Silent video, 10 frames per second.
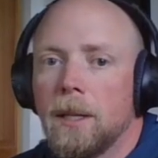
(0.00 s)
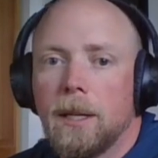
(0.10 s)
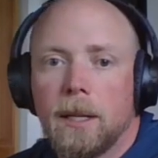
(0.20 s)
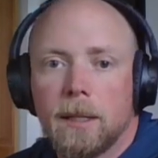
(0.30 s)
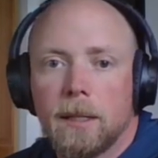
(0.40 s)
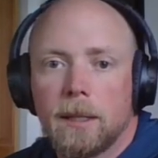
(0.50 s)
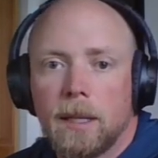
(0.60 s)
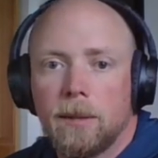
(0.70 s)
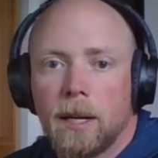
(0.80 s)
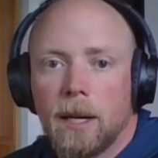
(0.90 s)
and uh,
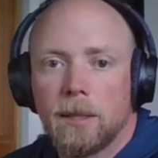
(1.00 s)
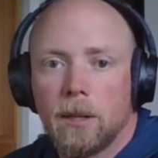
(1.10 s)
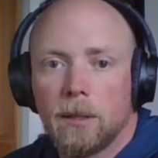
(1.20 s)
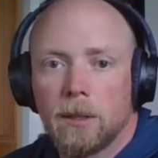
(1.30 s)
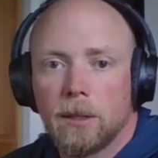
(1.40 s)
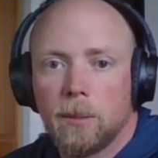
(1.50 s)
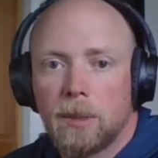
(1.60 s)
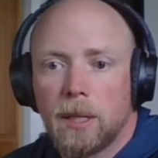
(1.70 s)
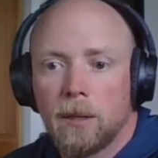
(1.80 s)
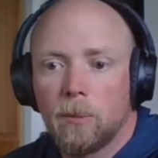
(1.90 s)
gave you guys all a good
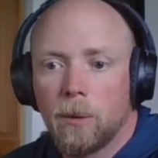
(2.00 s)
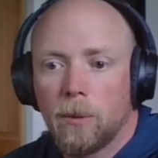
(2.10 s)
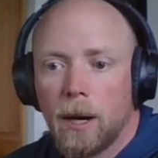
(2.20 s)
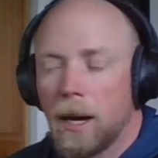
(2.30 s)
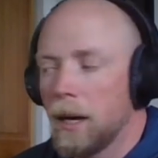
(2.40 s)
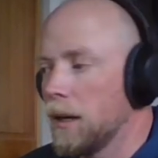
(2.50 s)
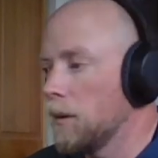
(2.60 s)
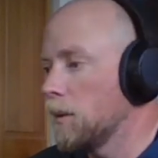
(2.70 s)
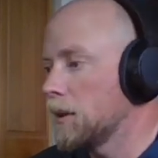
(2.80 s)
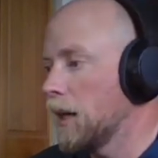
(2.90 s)
update on where we're at
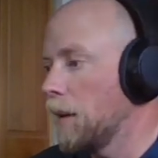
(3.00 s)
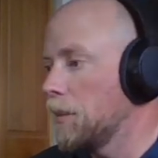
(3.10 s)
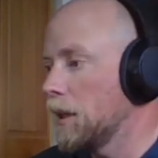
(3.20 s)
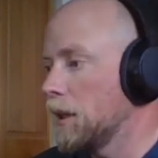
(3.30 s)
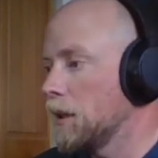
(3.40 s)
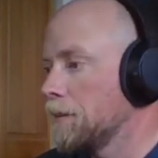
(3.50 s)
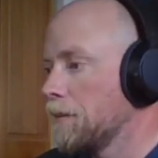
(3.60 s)
and what's happening.